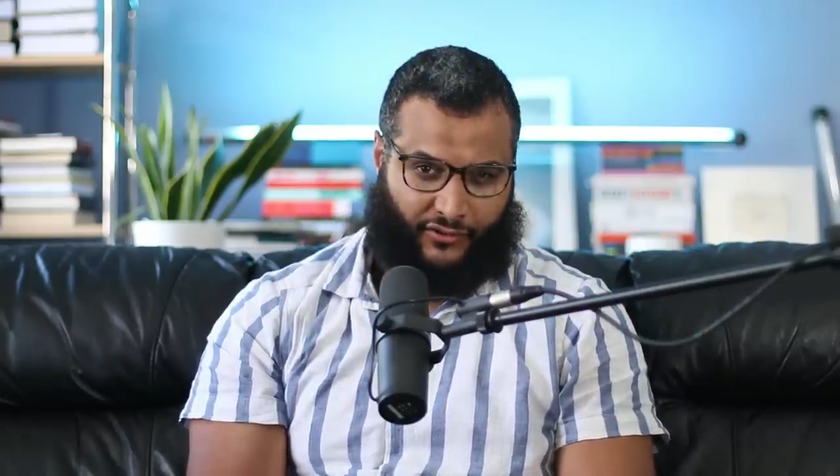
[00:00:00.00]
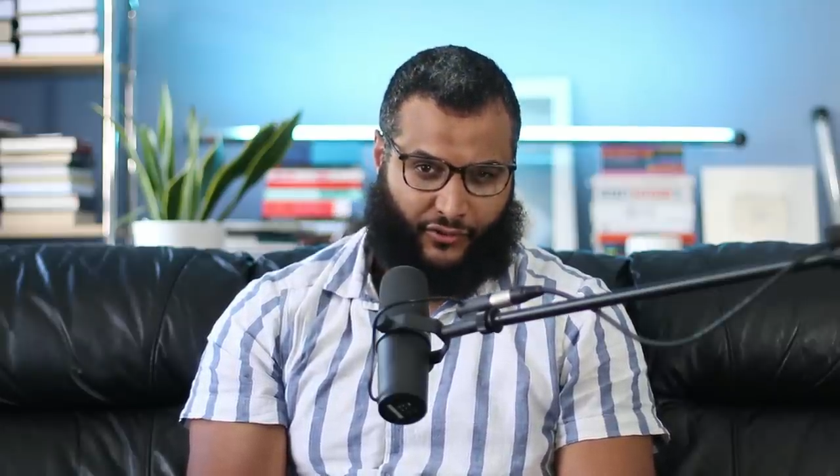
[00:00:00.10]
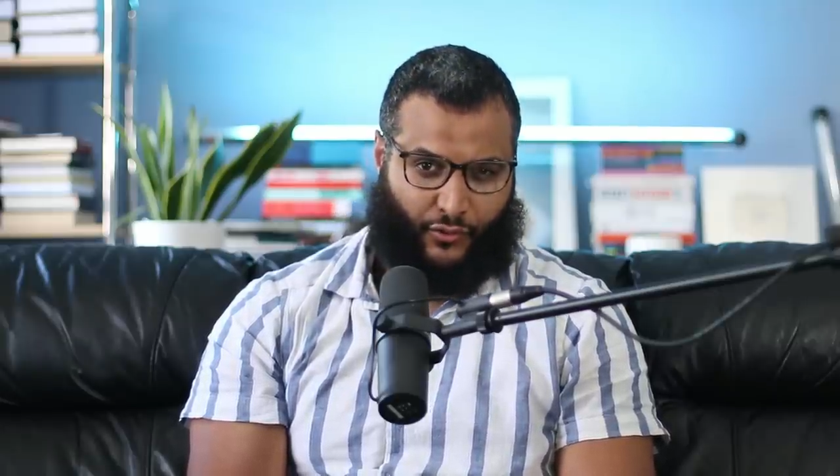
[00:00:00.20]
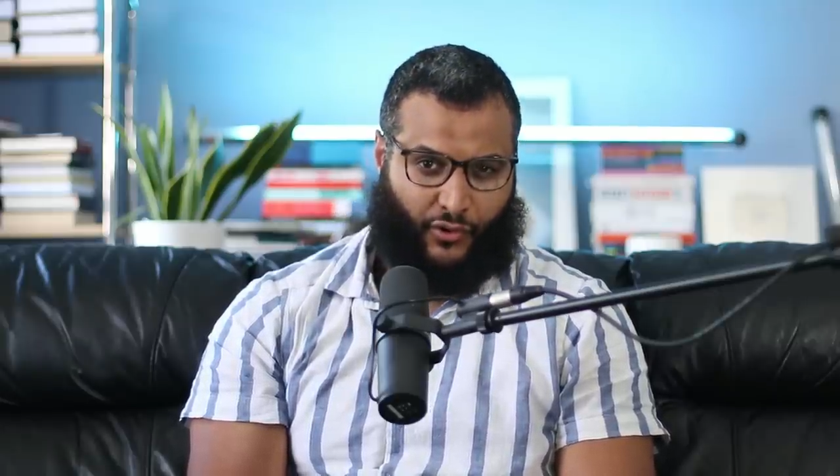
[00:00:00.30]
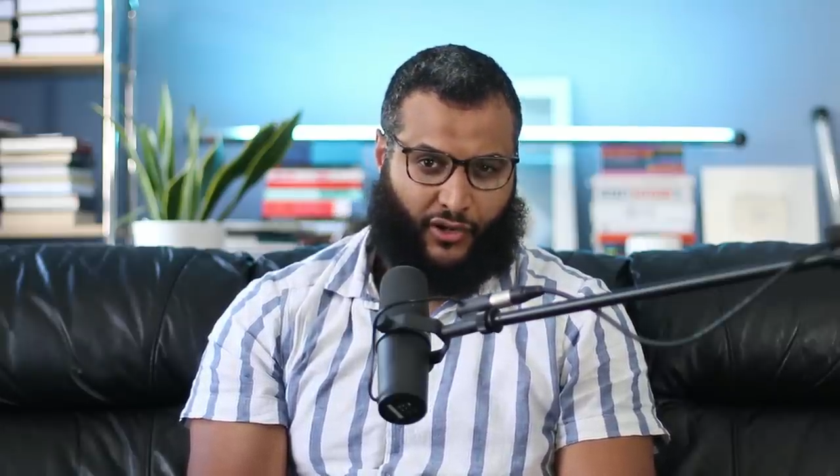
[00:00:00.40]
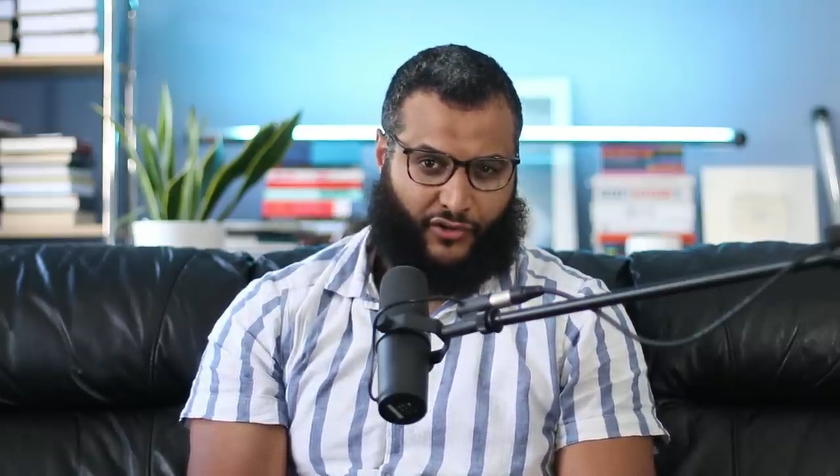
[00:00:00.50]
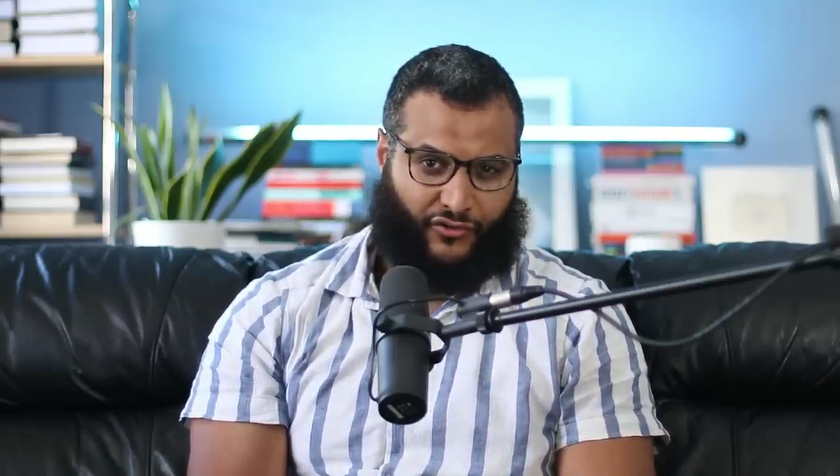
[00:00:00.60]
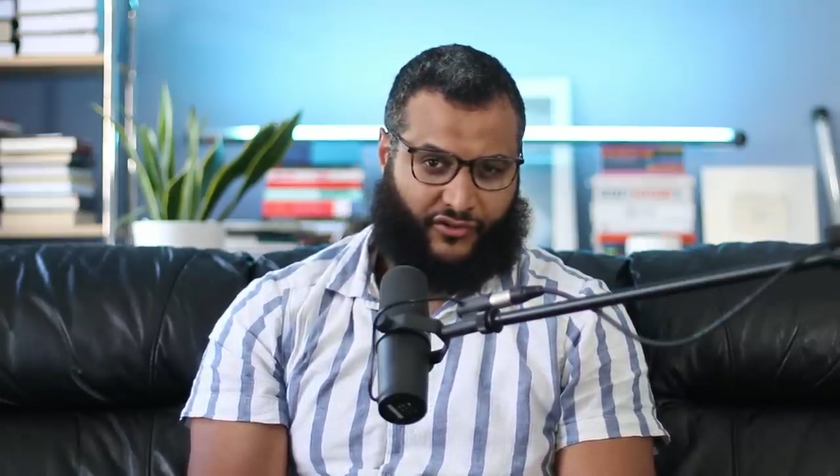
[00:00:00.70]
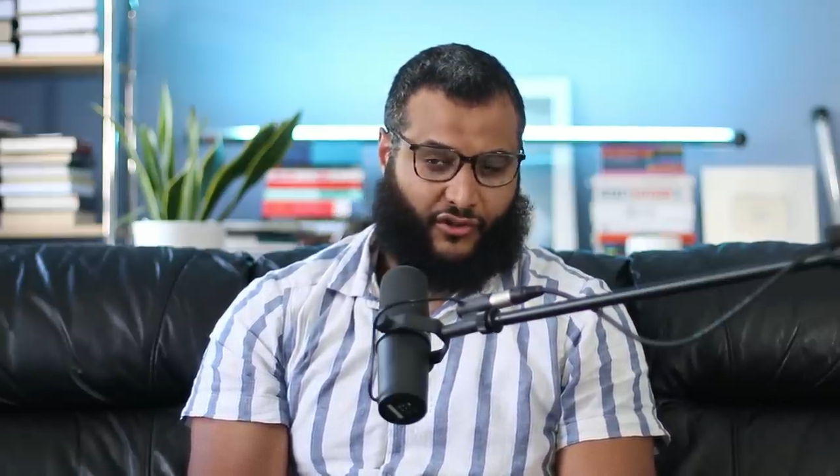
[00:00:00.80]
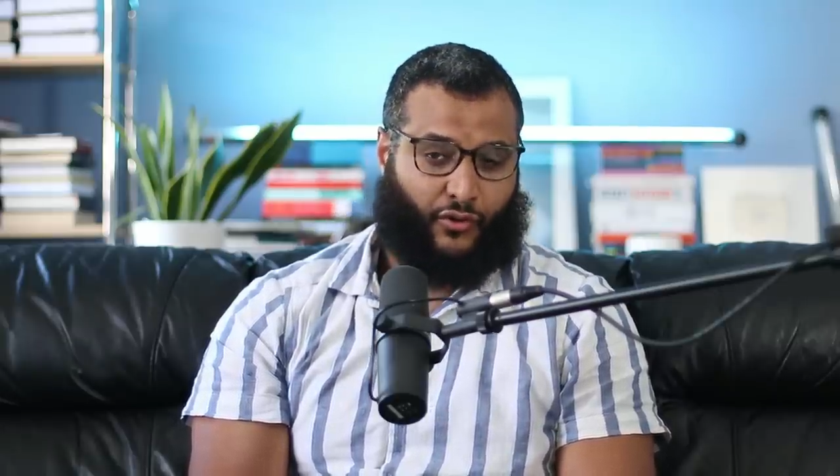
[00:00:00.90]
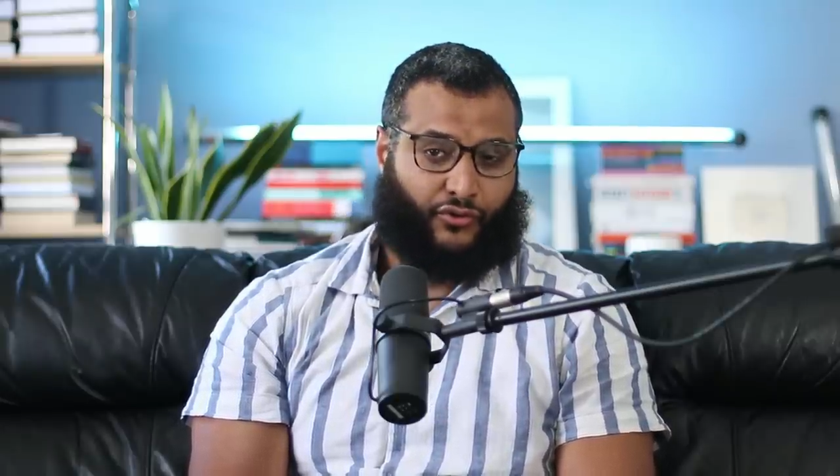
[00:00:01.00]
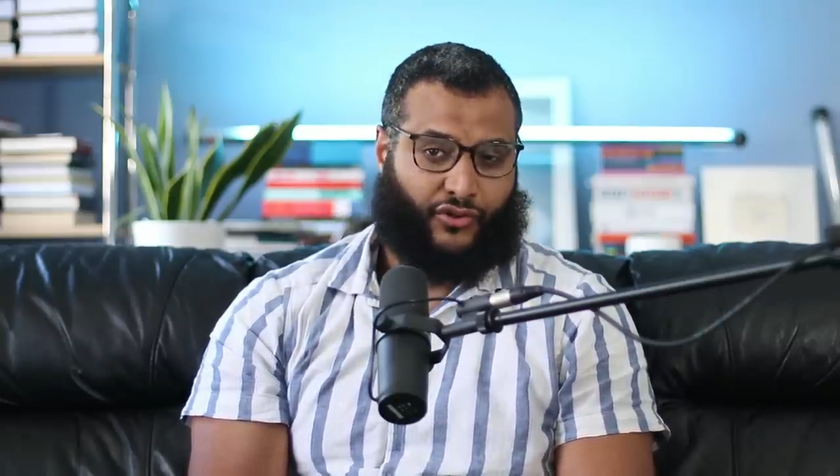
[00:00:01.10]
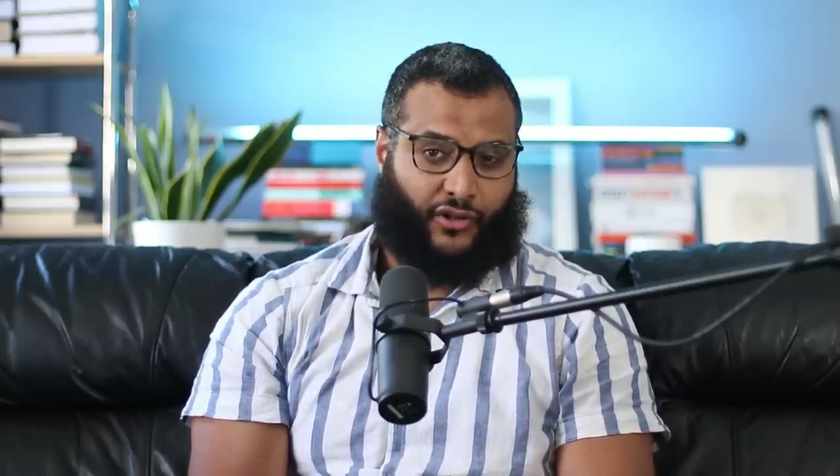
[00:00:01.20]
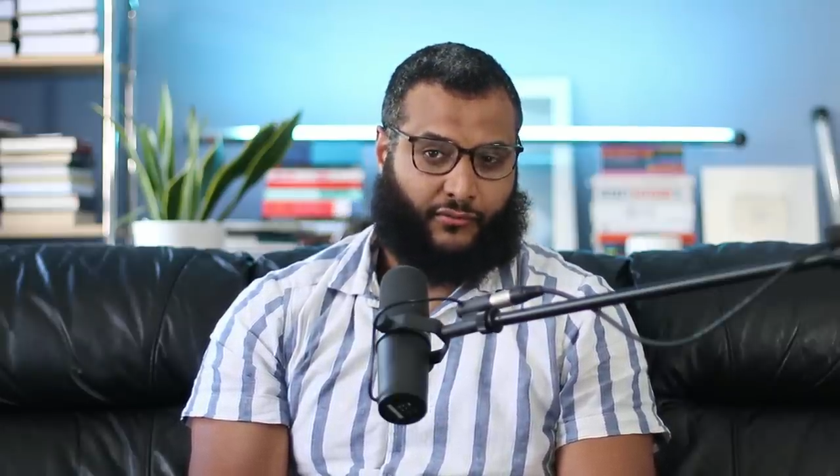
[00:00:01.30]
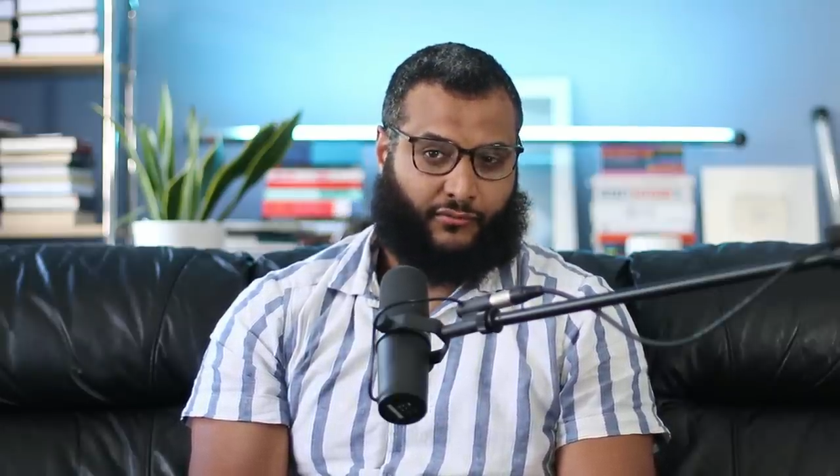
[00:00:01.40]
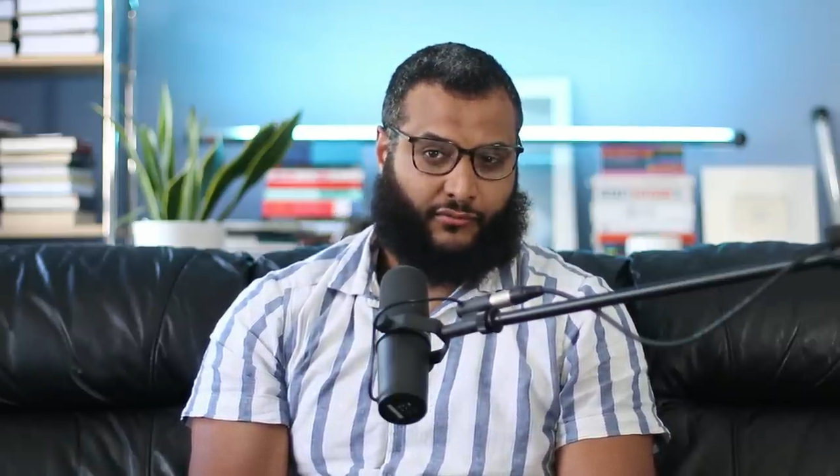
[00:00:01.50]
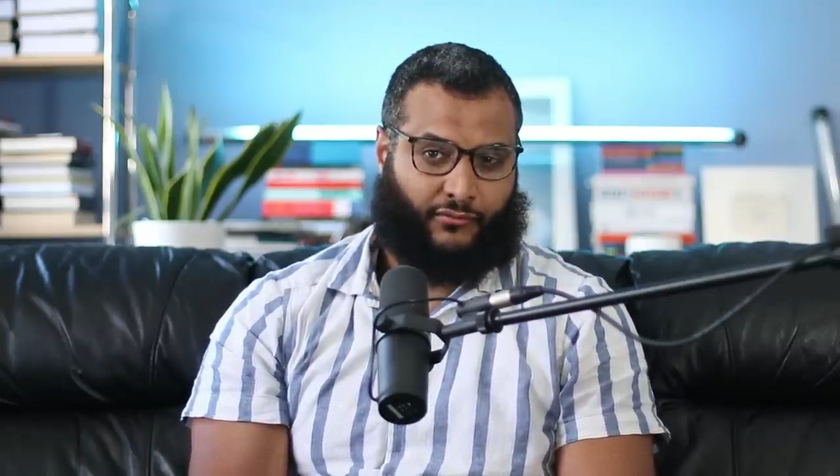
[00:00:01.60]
to your country's culture,